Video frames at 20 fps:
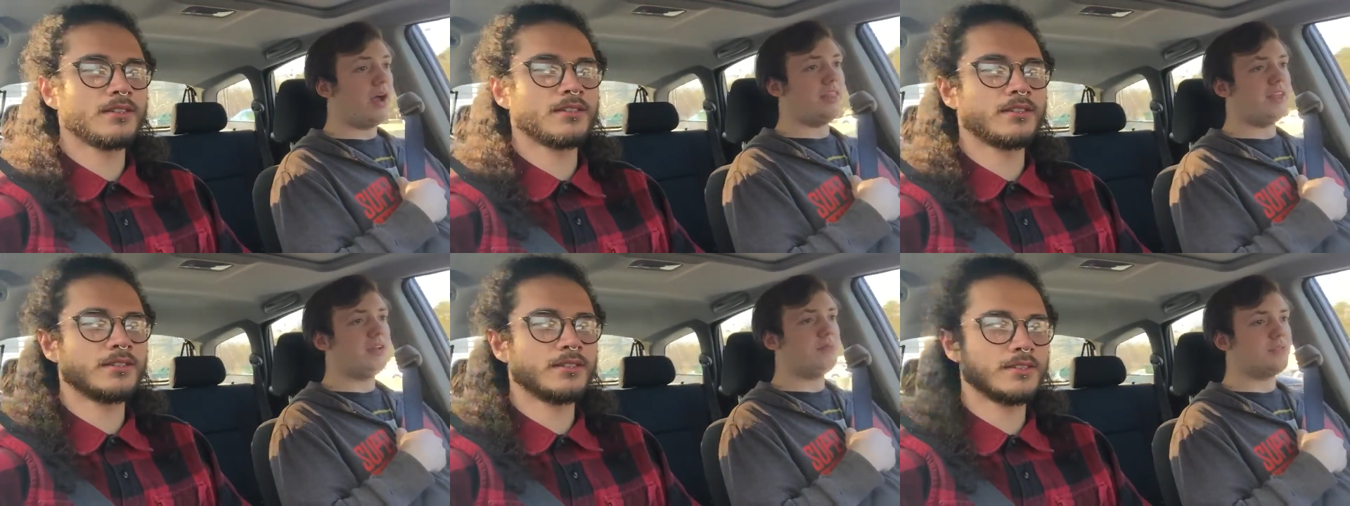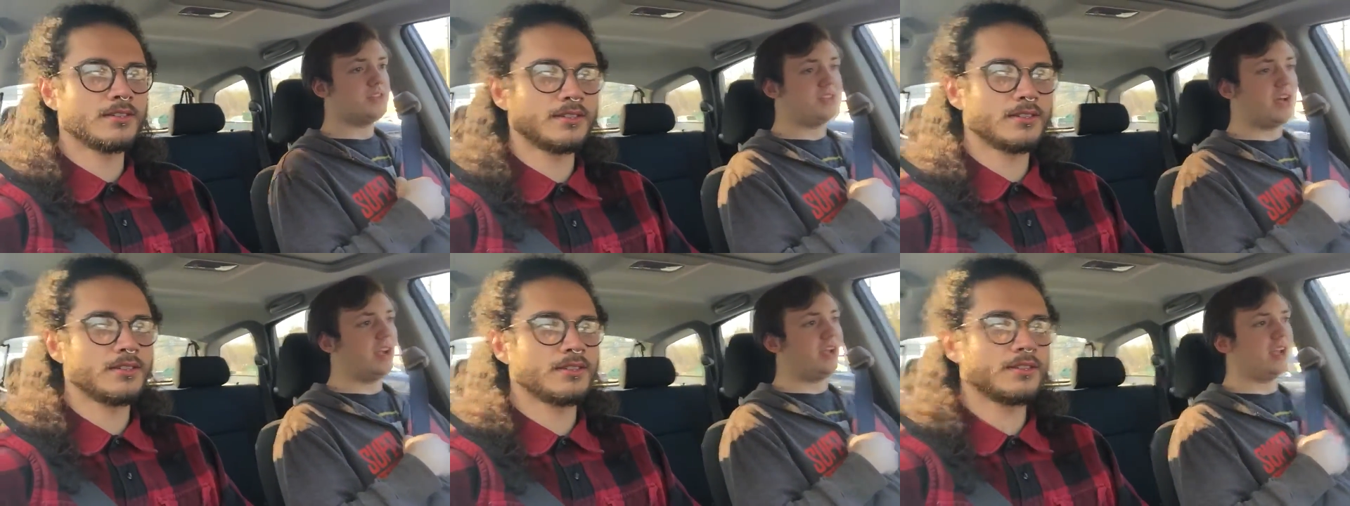Speaker 1: I think it was
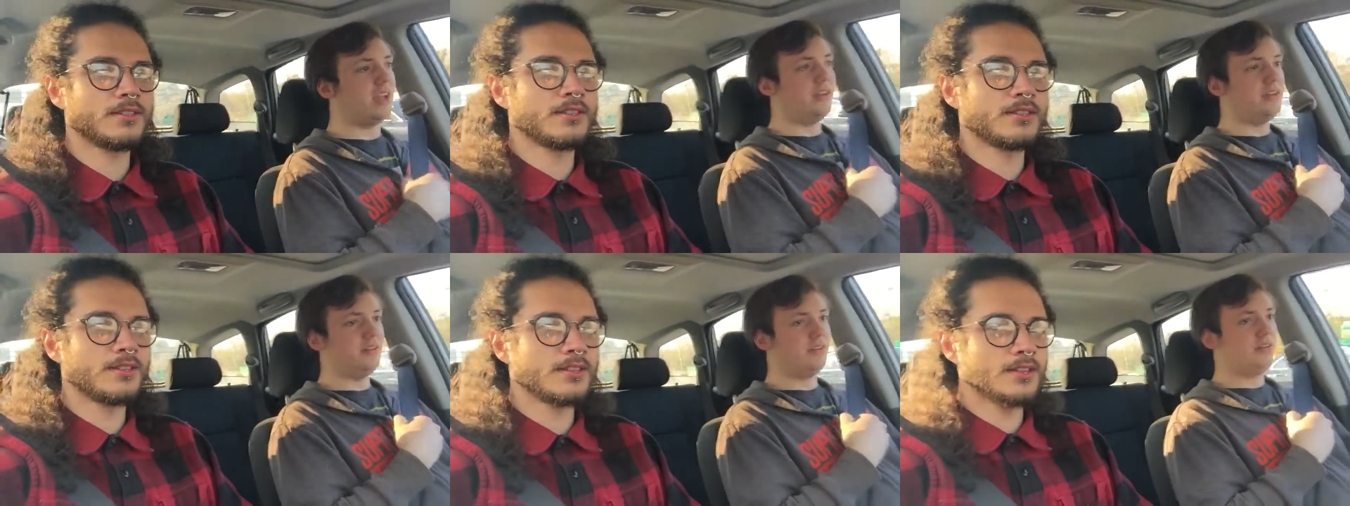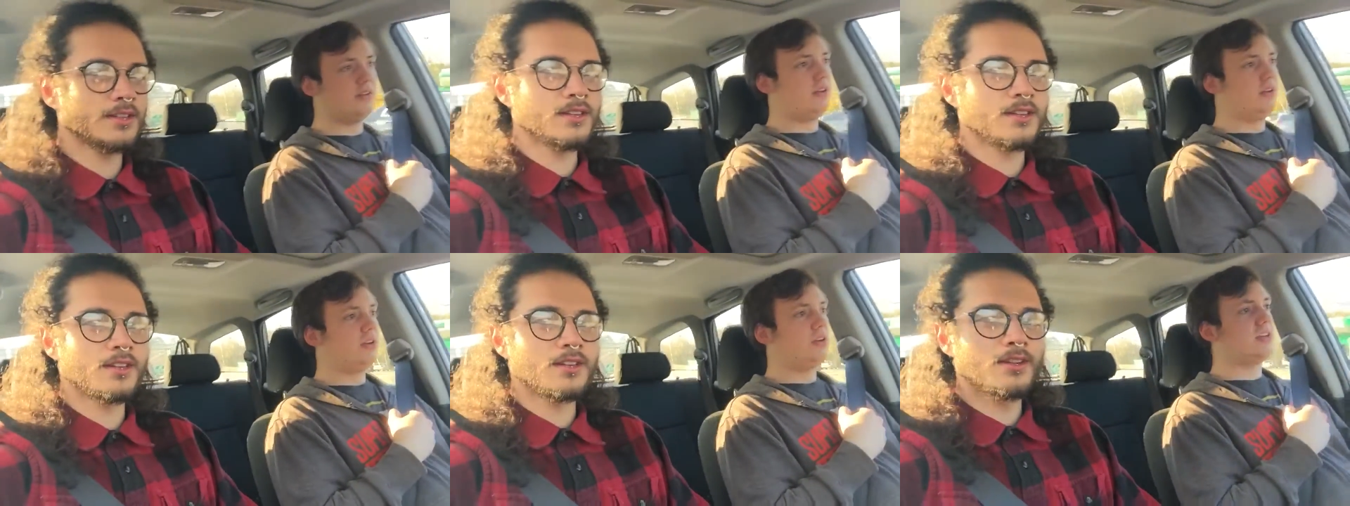Duncan
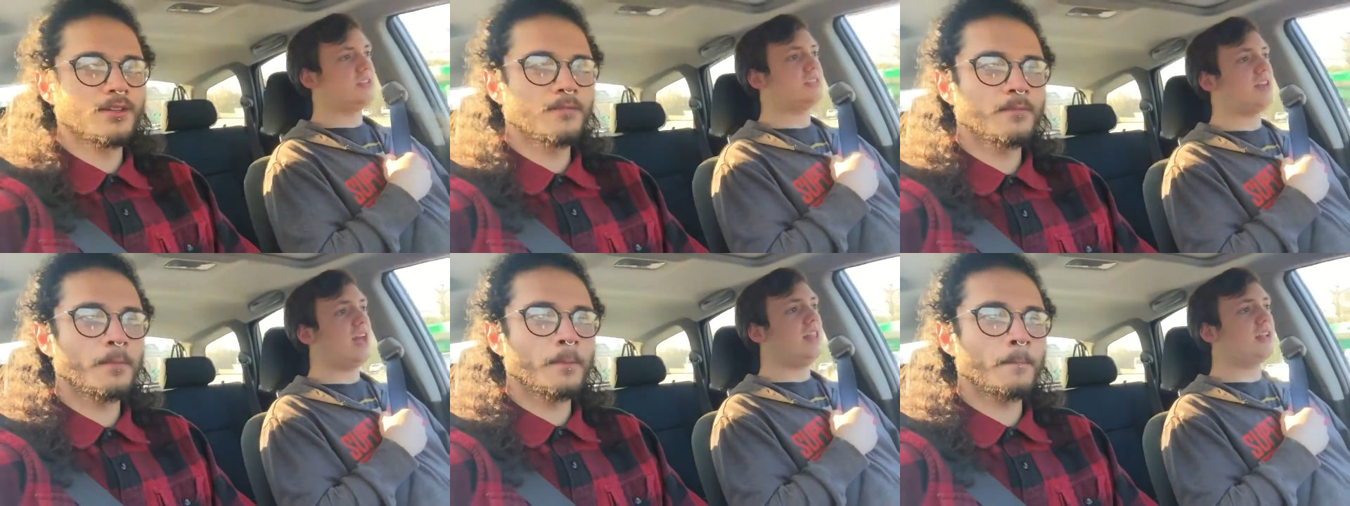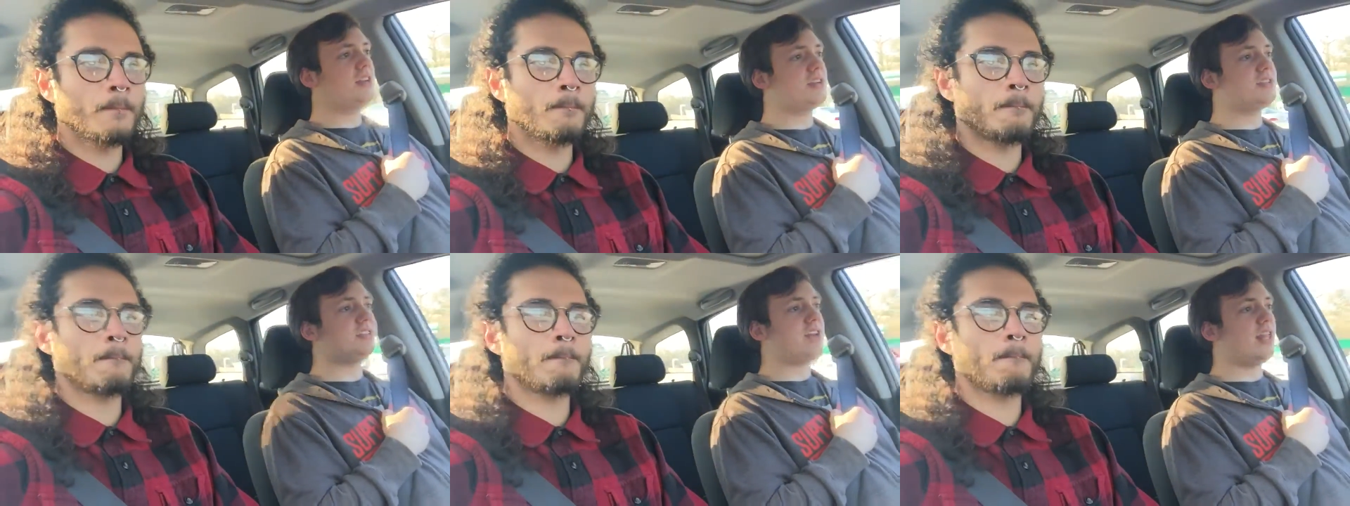because Tyler
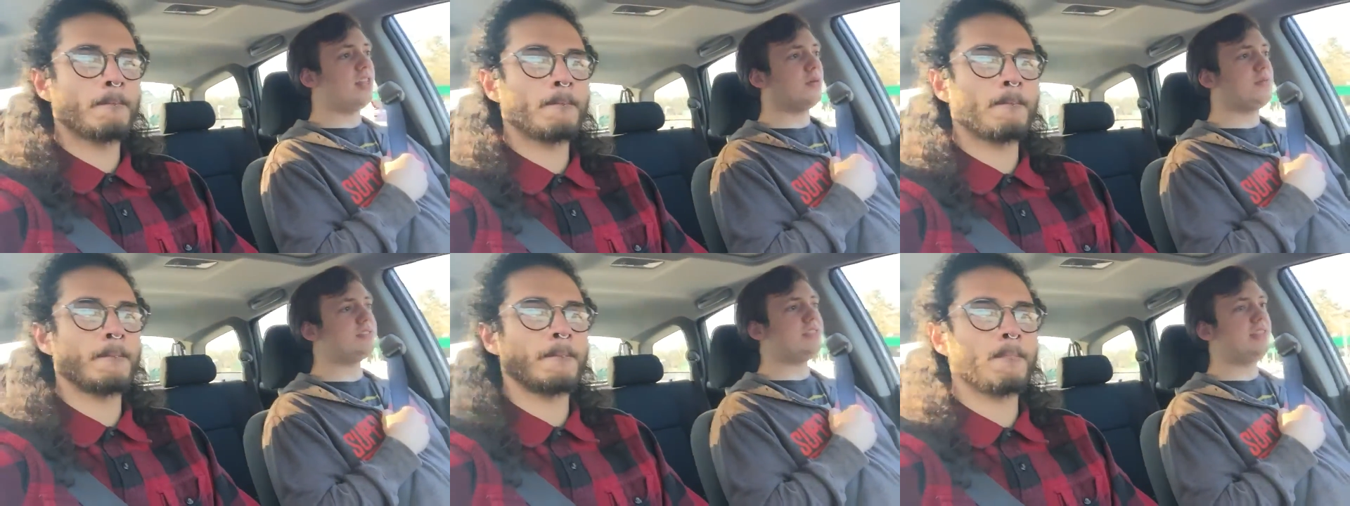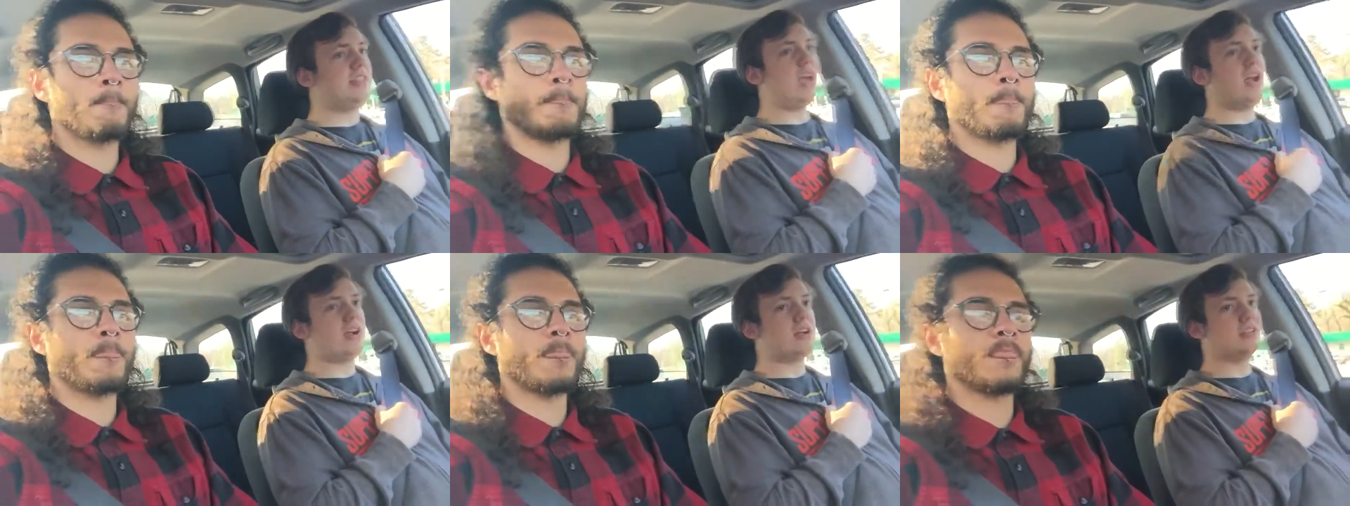because Tyler wasn't
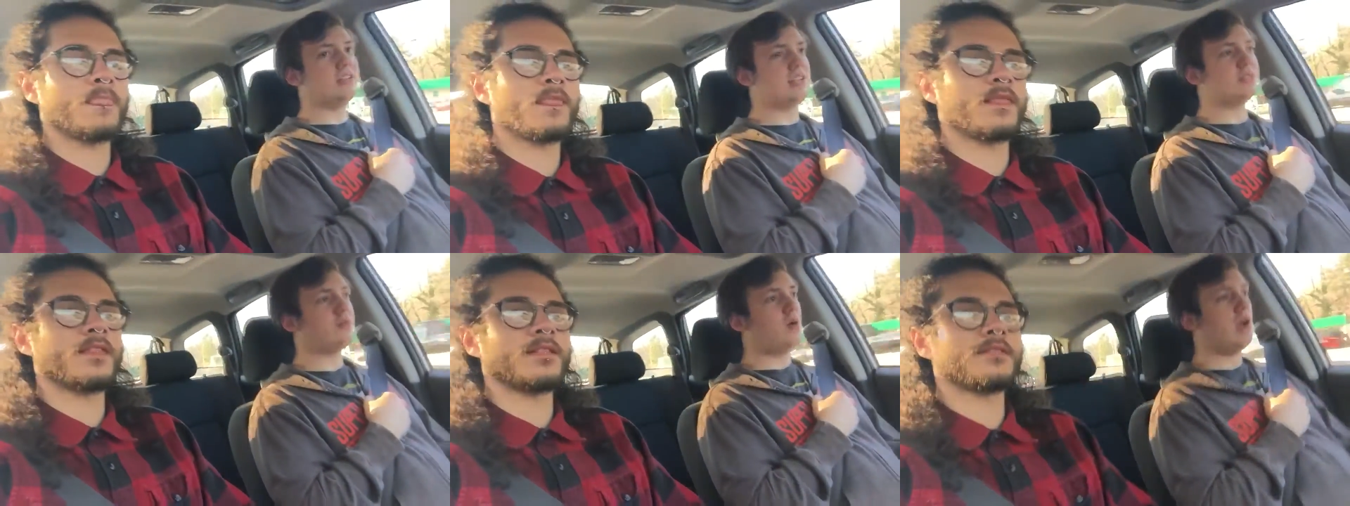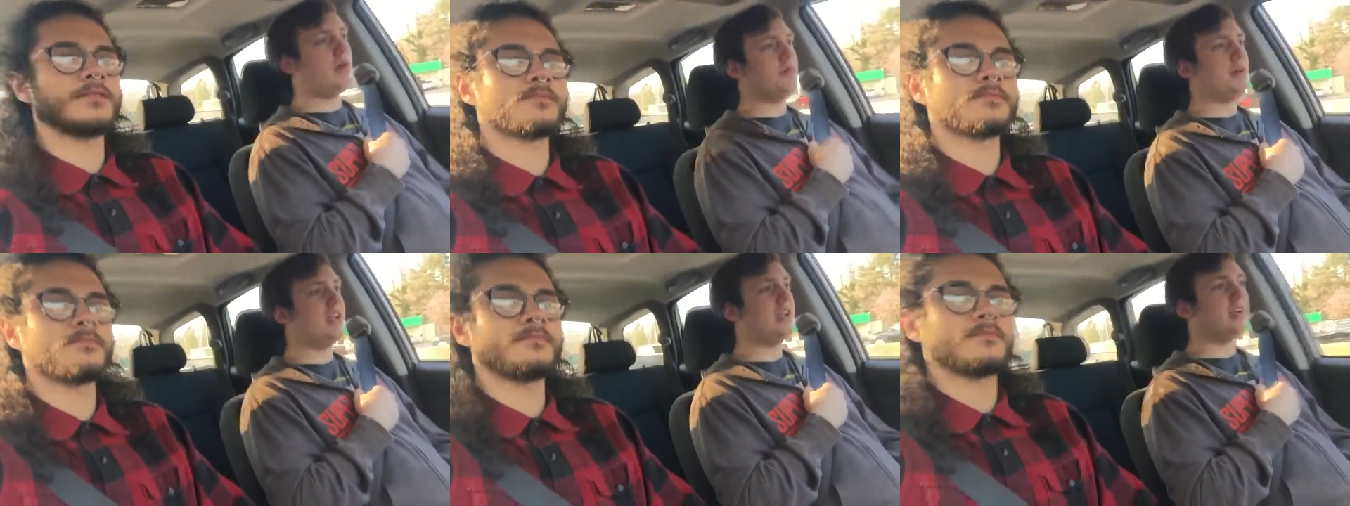there because that's why
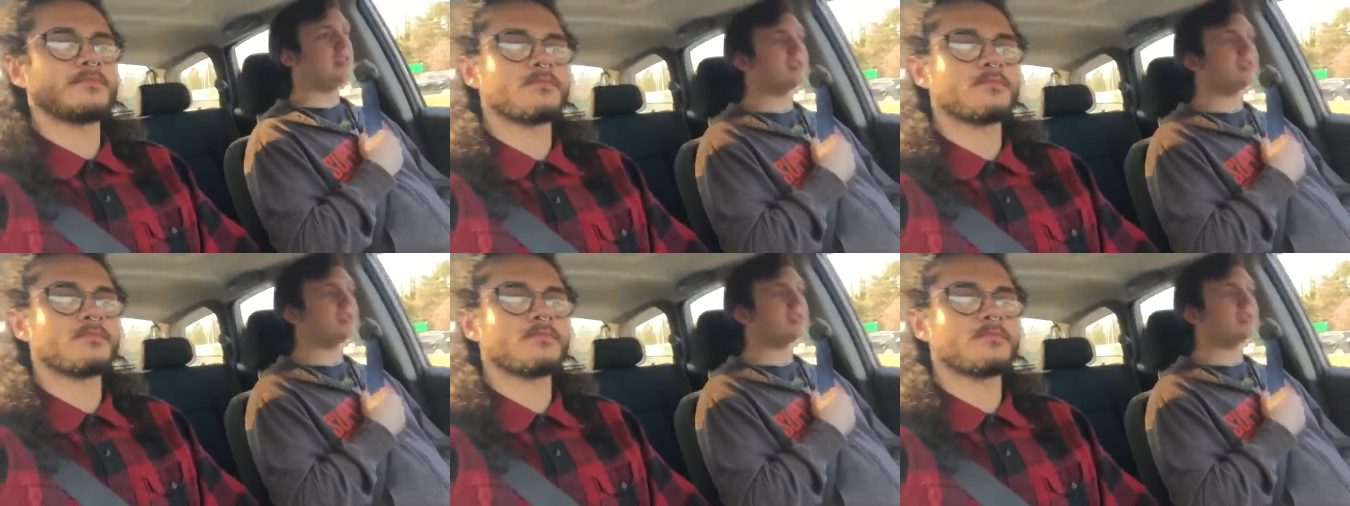we